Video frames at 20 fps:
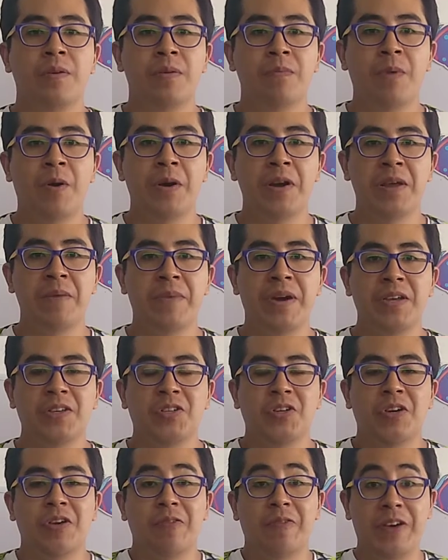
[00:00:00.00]
Good morning, my
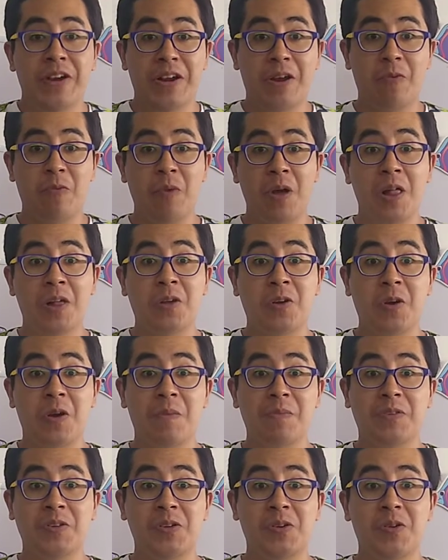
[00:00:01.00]
children, and
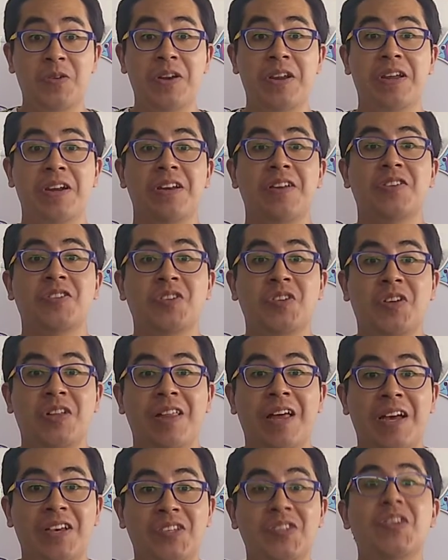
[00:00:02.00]
welcome to your English
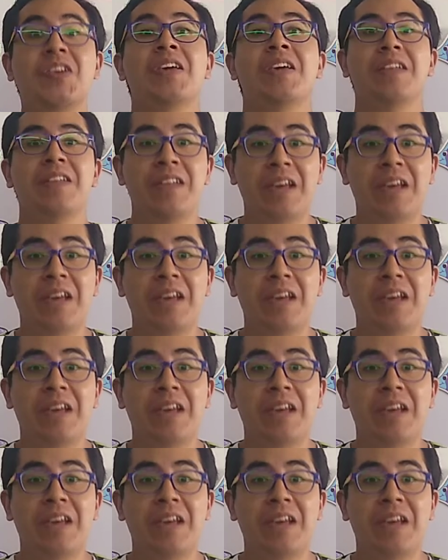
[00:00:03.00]
class,